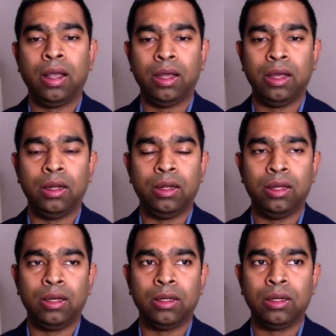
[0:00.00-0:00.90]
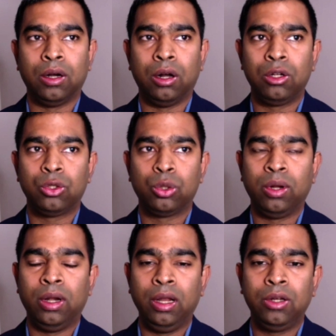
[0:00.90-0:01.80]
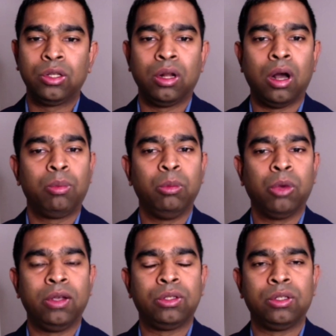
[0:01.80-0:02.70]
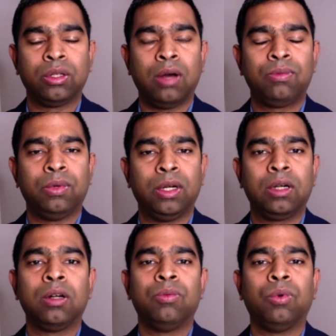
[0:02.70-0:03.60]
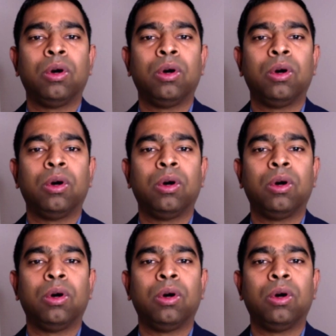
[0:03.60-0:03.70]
and also it needs an optimized software